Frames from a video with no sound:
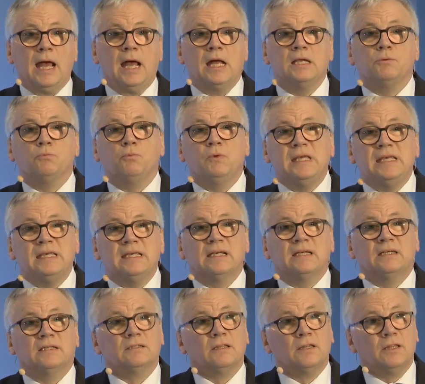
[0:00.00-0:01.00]
and
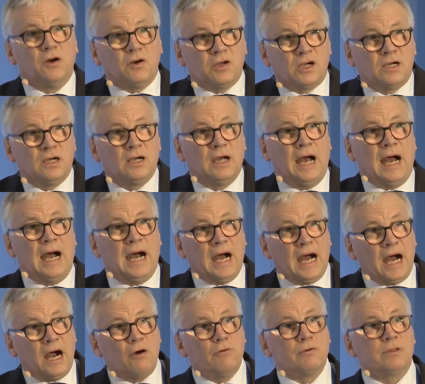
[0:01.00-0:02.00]
we look
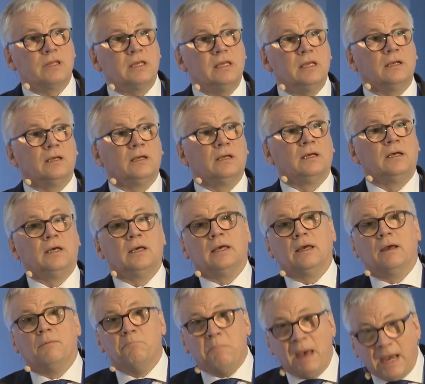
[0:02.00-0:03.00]
how the
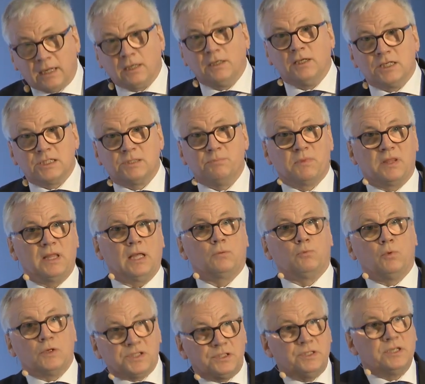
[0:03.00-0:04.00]
mechanism
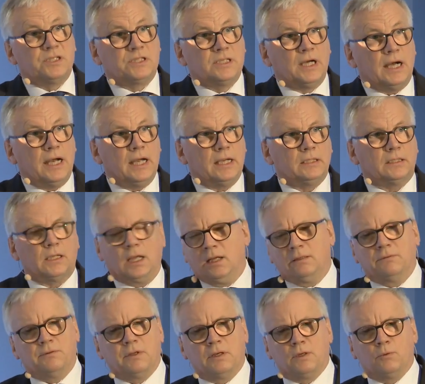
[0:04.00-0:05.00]
that was designed
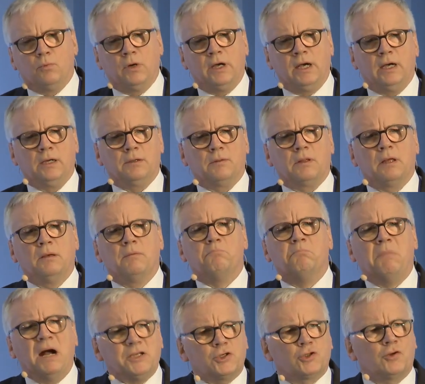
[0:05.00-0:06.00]
and where
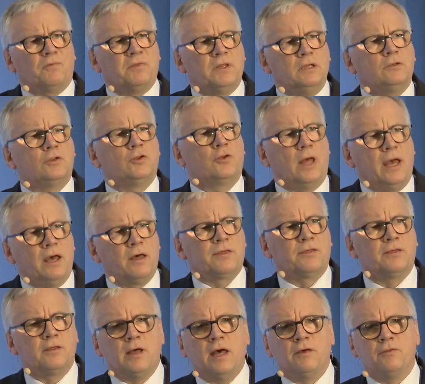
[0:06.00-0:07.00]
much of the
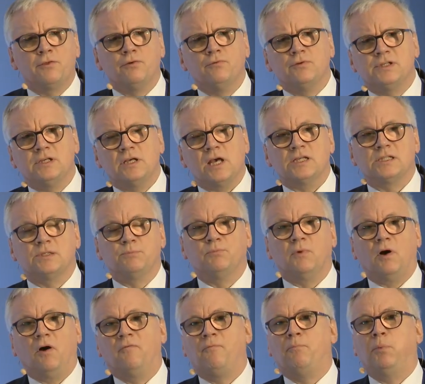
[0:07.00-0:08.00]

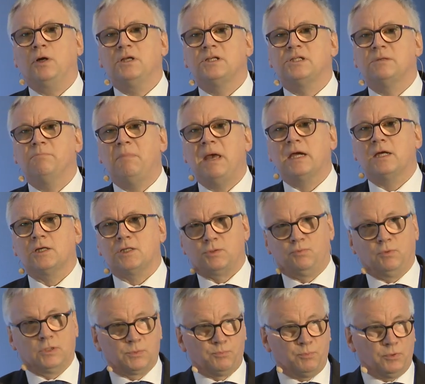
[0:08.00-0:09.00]
enthusiasm of
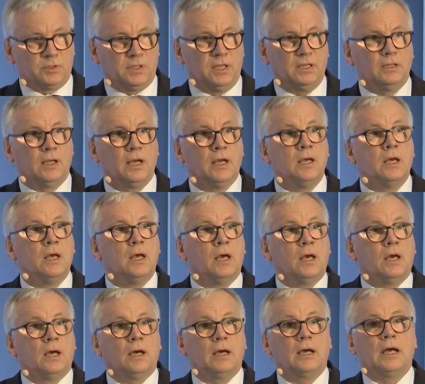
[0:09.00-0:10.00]
policymakers was put in,
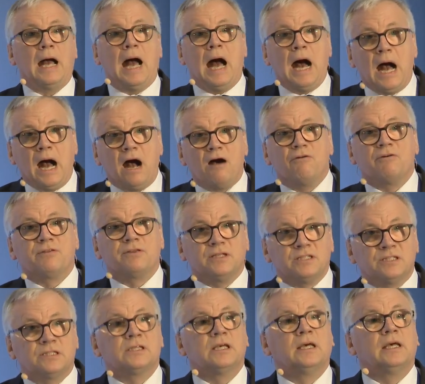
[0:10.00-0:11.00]
how
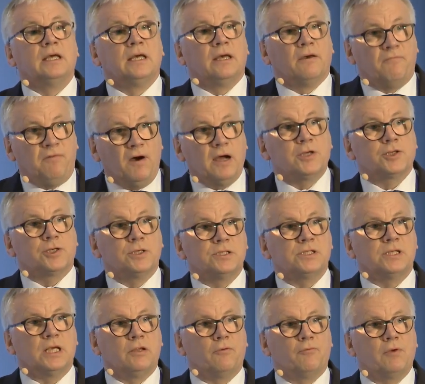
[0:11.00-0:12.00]
this
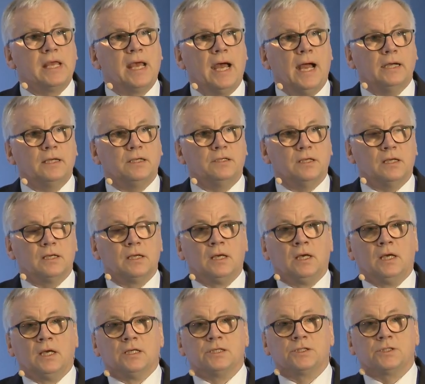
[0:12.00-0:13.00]
functions in reality.
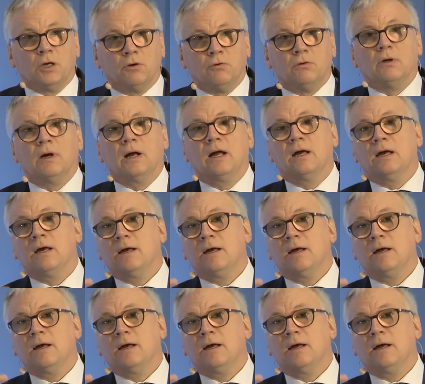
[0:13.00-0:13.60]
So